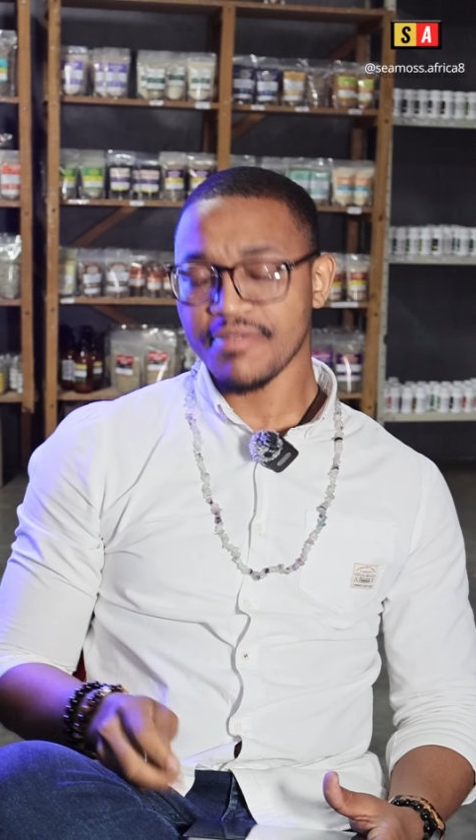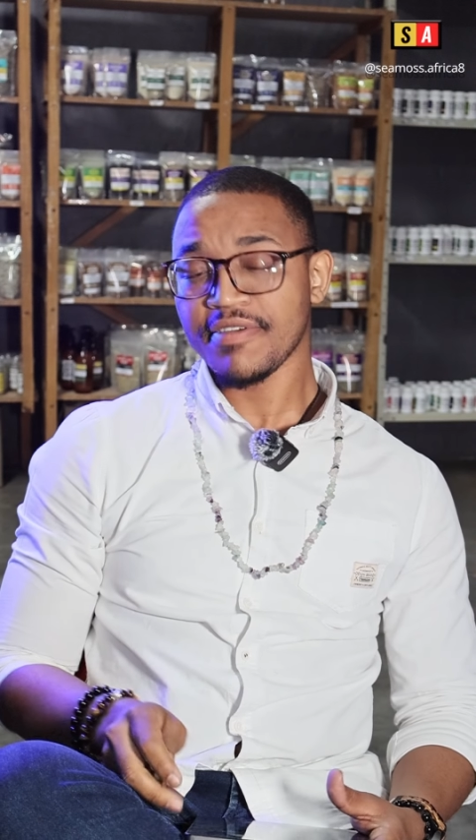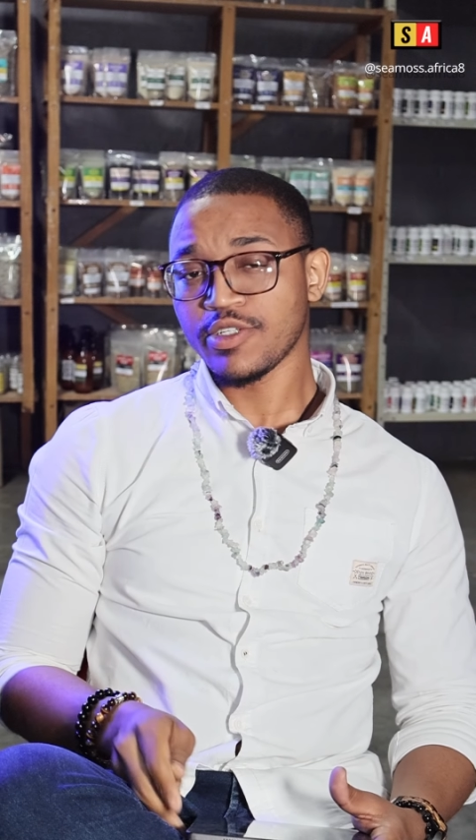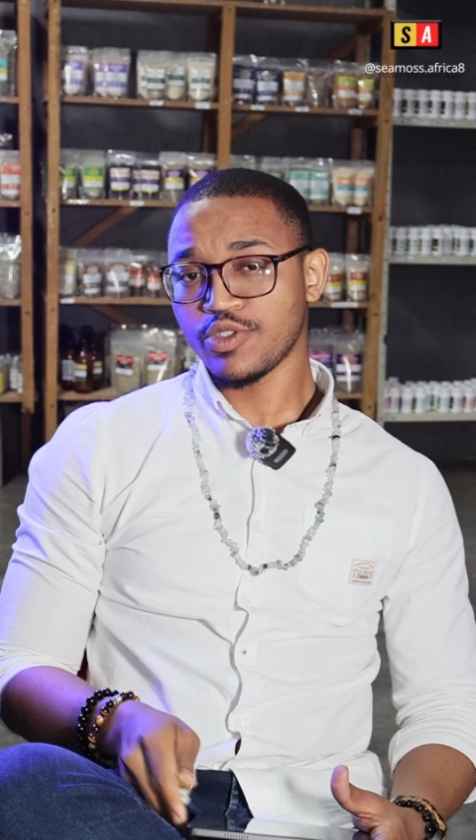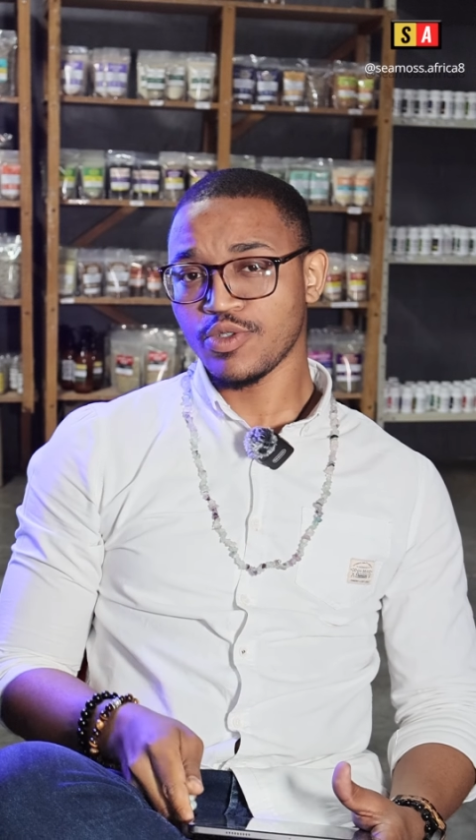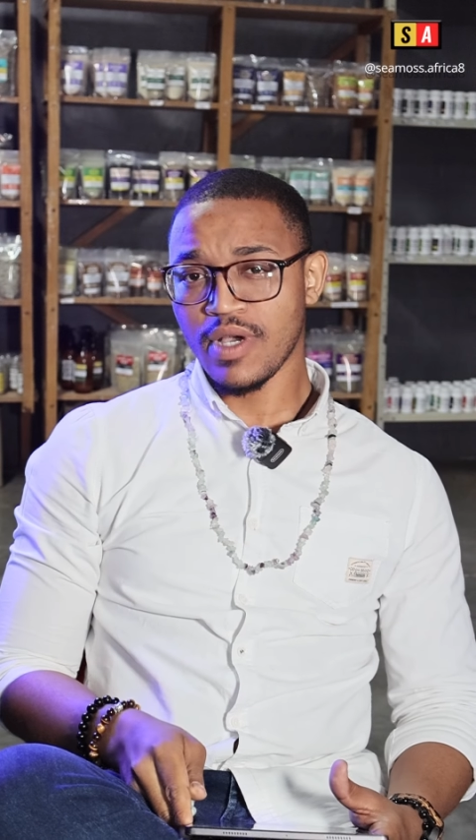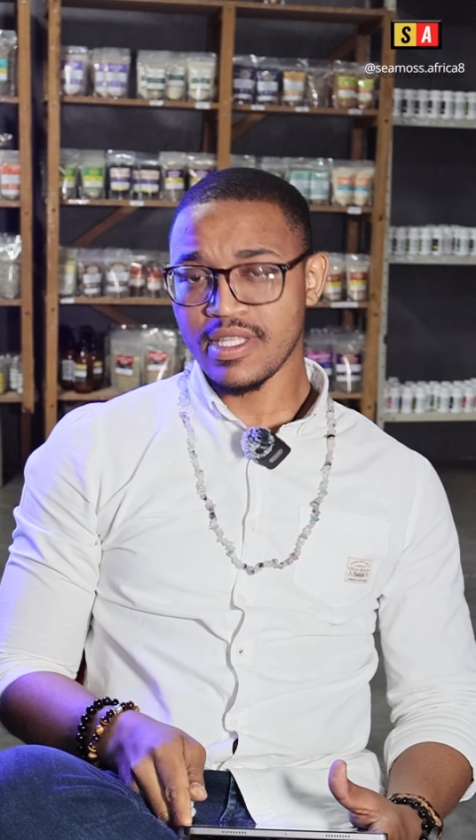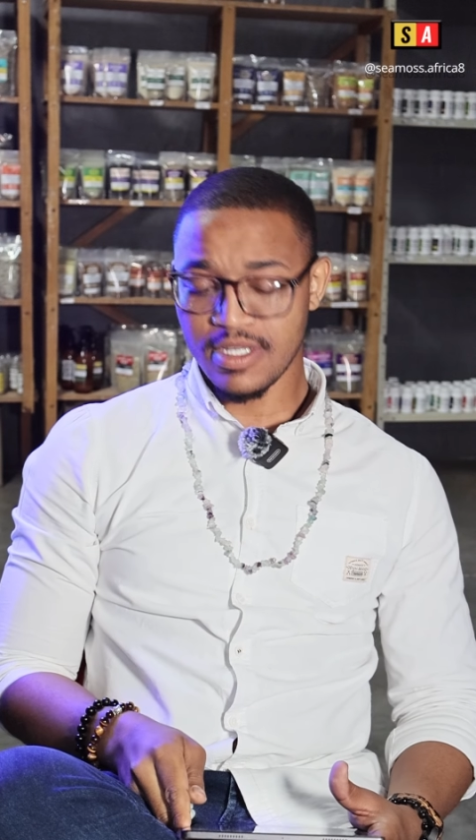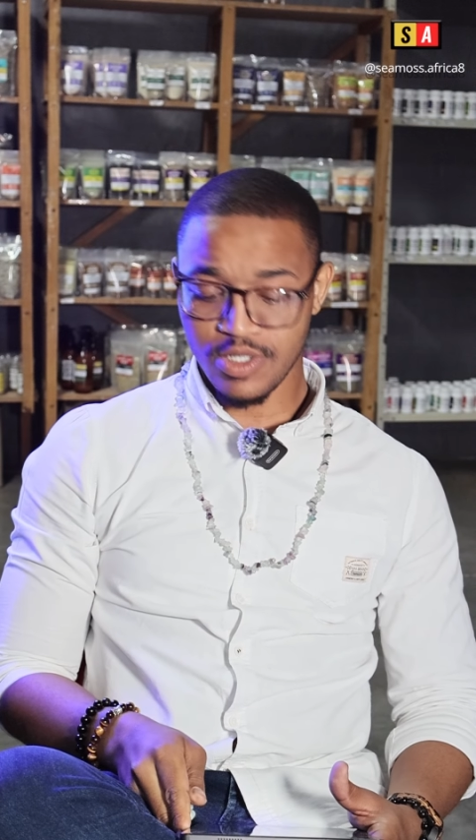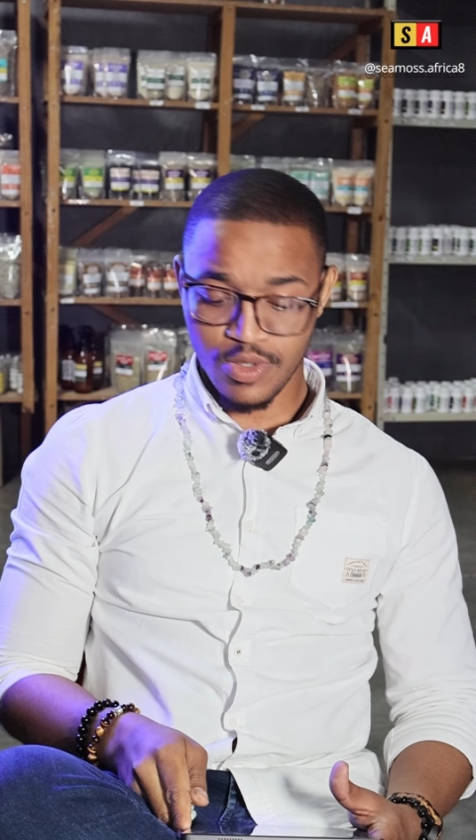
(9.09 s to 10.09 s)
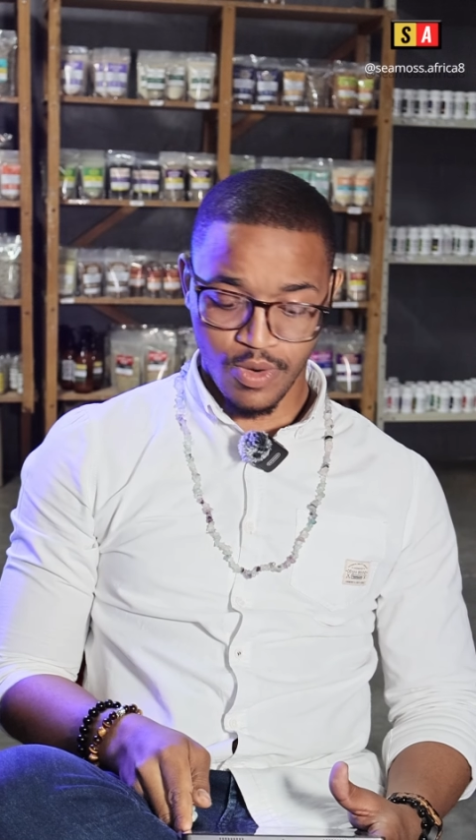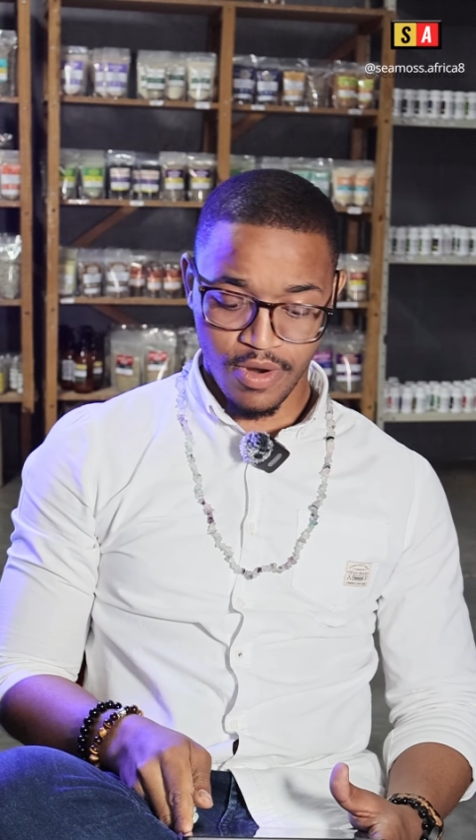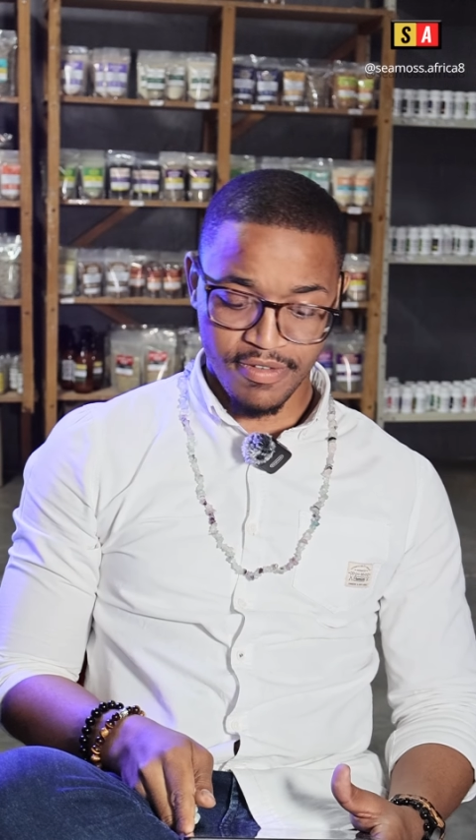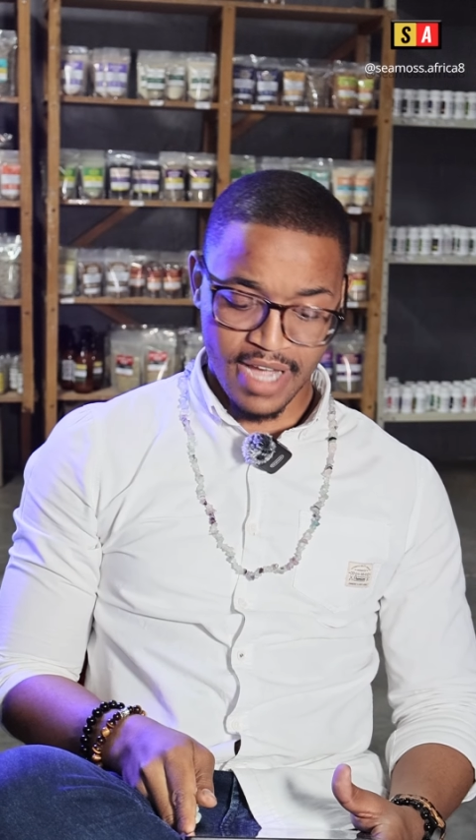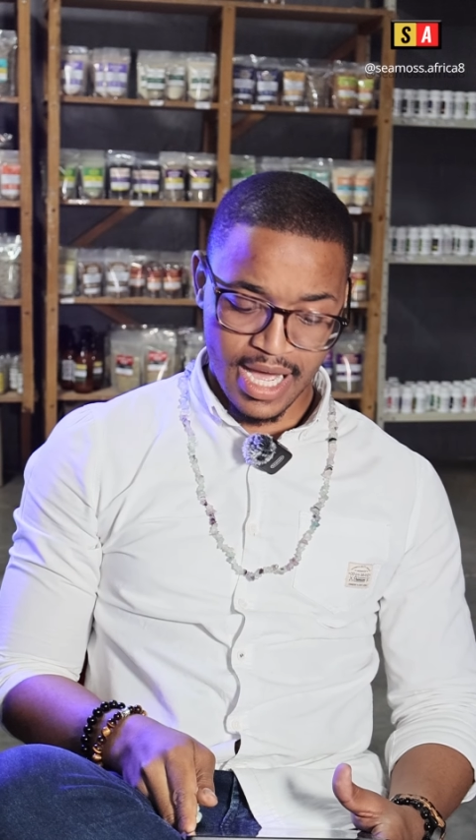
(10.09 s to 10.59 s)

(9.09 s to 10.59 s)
referred to as the stone of